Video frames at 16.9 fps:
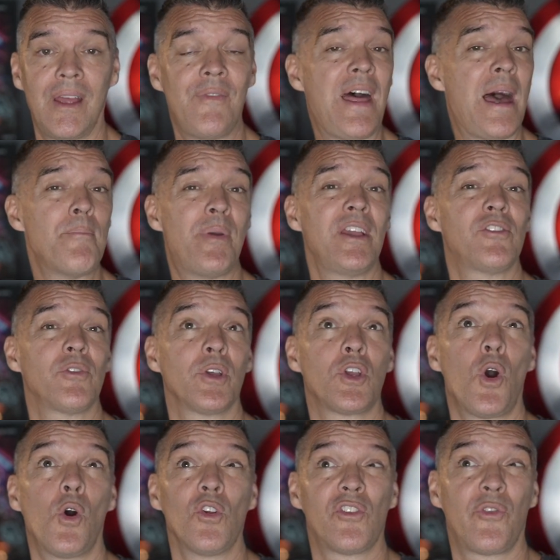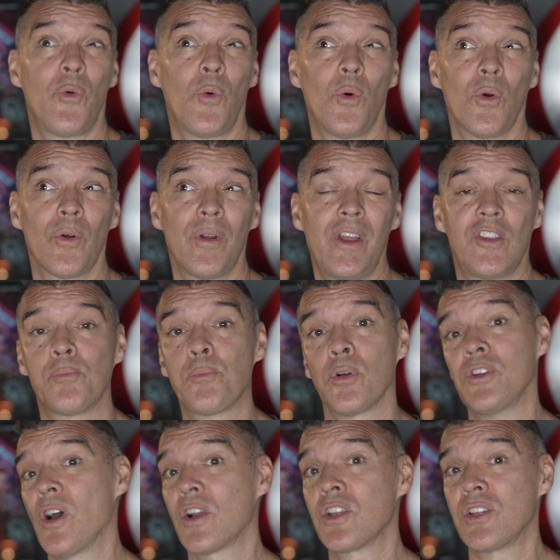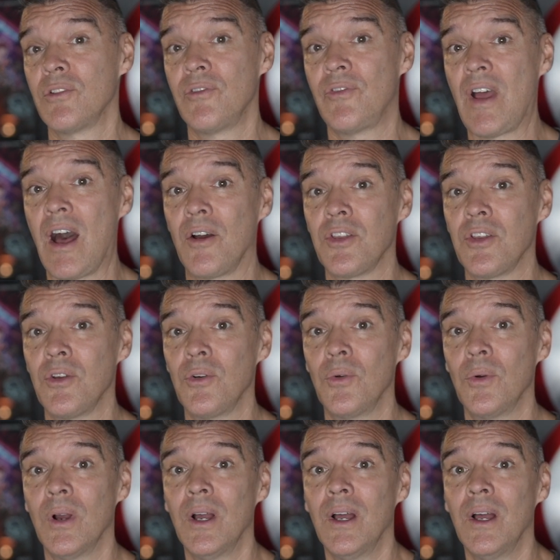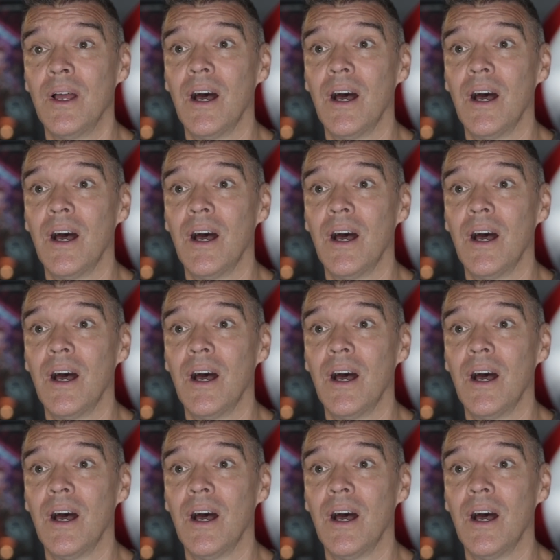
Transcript: And that basically goes for its production value.